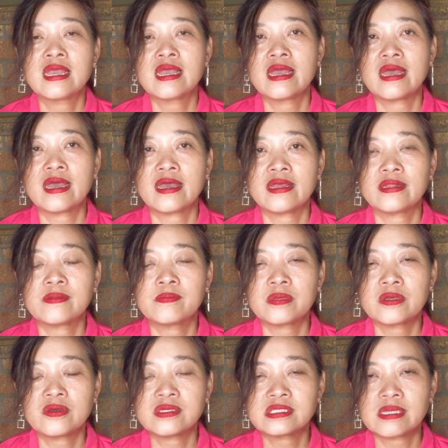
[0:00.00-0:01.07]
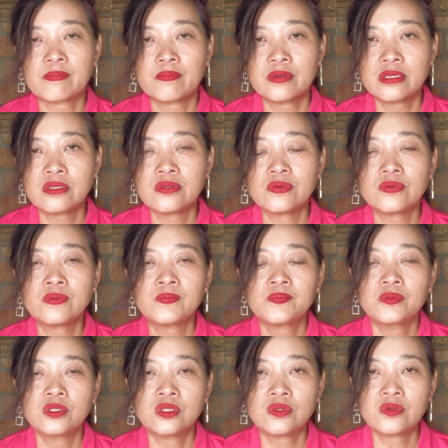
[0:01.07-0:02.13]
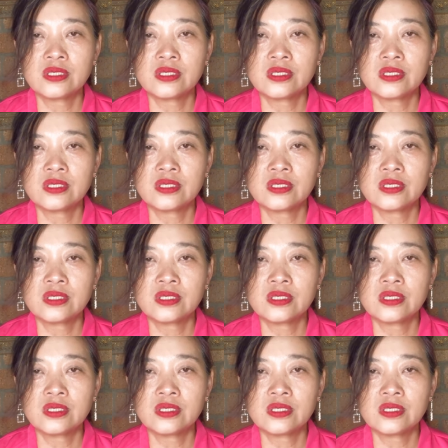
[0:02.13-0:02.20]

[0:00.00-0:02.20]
And because I bring you new